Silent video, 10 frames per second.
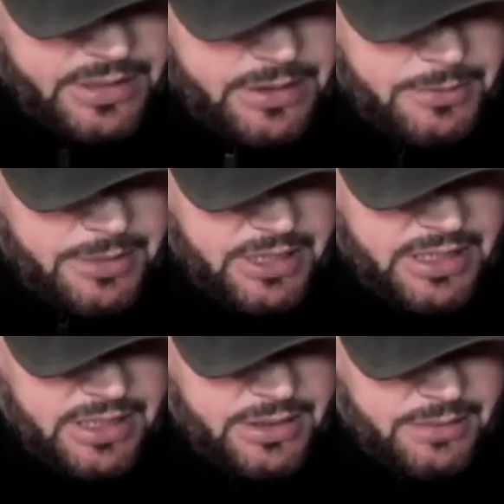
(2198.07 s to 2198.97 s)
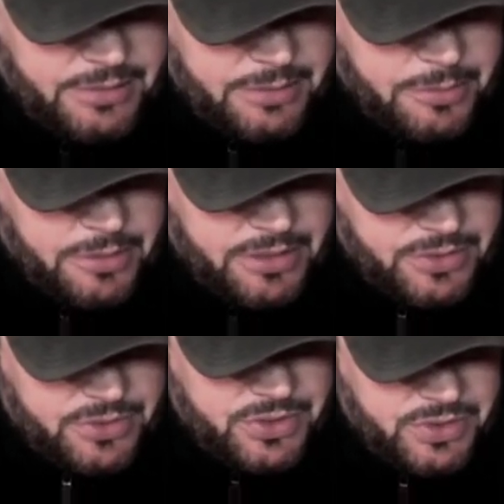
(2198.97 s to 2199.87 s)
But yeah, people be
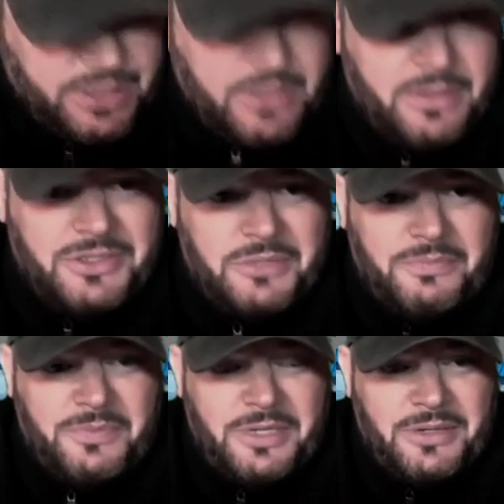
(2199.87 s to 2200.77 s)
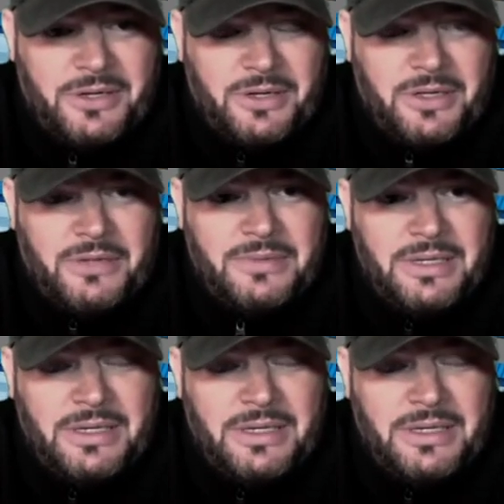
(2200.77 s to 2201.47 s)
interested to know that they're all